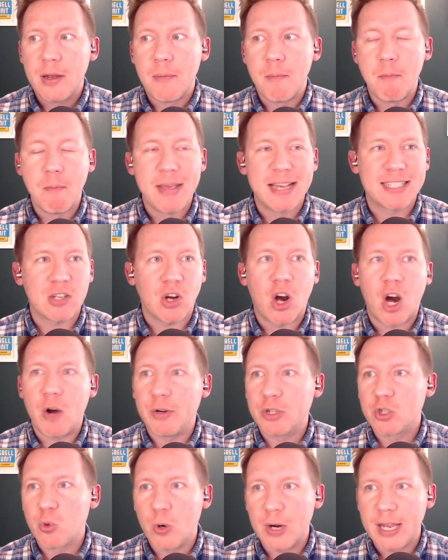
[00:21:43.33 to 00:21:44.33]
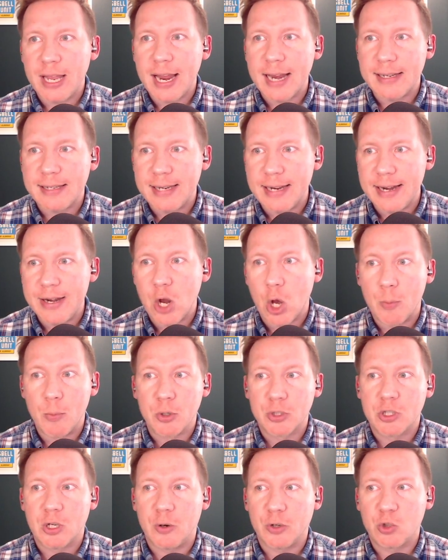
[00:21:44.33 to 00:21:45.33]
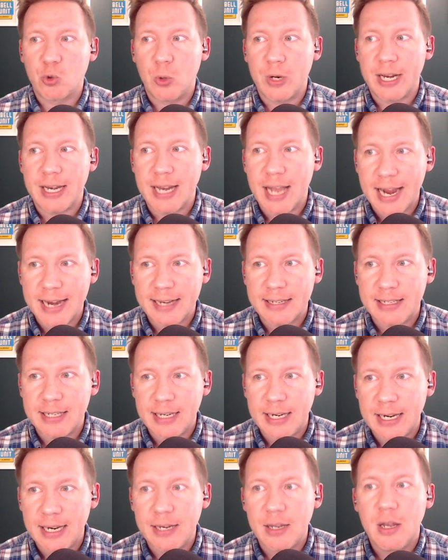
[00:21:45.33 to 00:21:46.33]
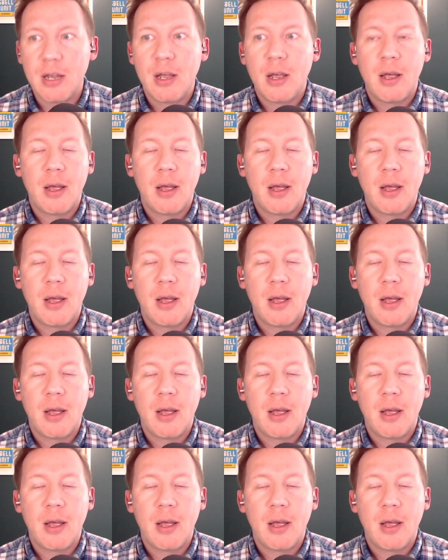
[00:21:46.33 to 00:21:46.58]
Missed all of 2018, almost all of 2019.